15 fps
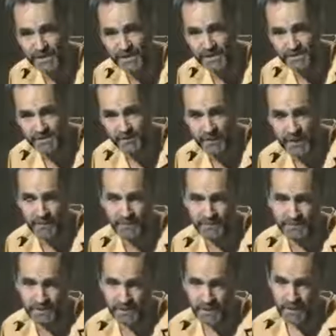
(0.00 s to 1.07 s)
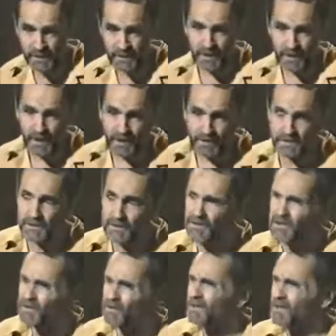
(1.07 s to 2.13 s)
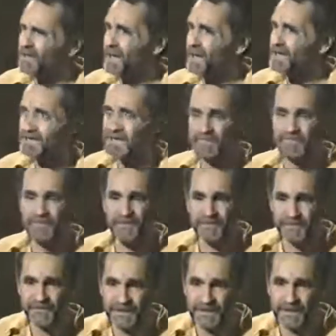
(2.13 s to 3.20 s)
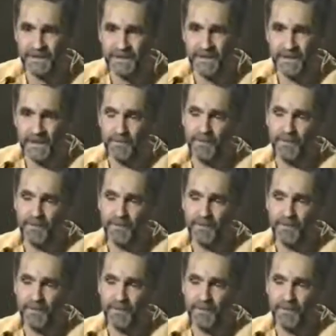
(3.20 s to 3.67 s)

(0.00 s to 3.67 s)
Bridge, when I was a little kid, 1950.